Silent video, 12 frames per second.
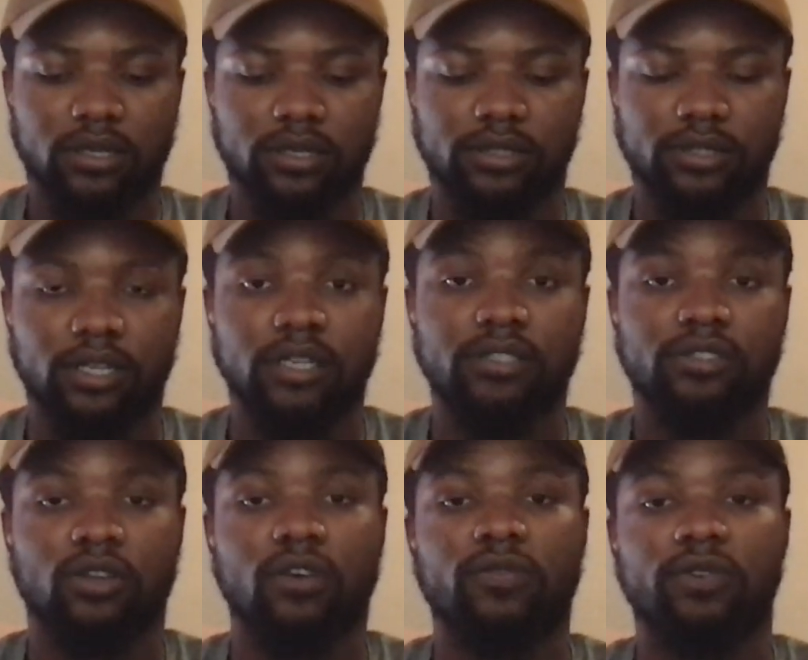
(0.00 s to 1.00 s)
studied
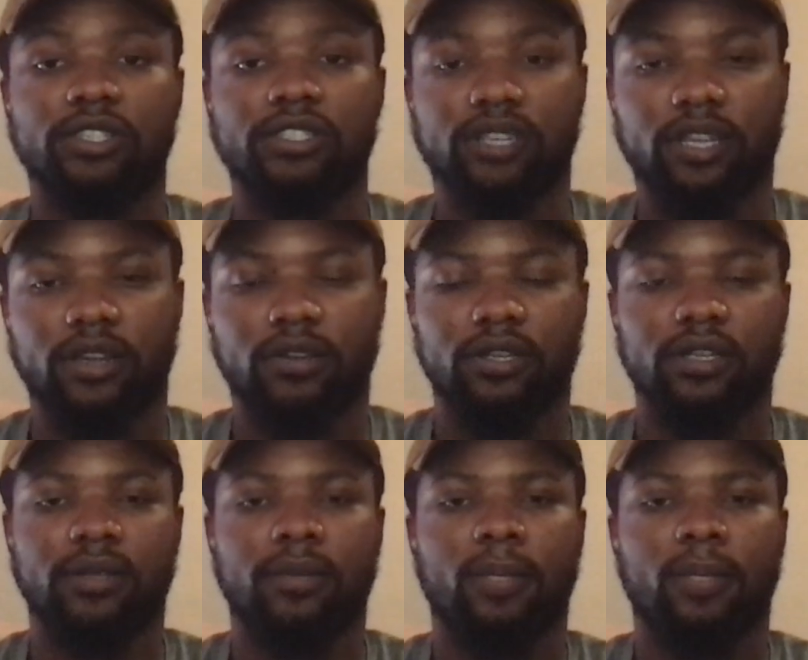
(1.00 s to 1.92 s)
software engineering.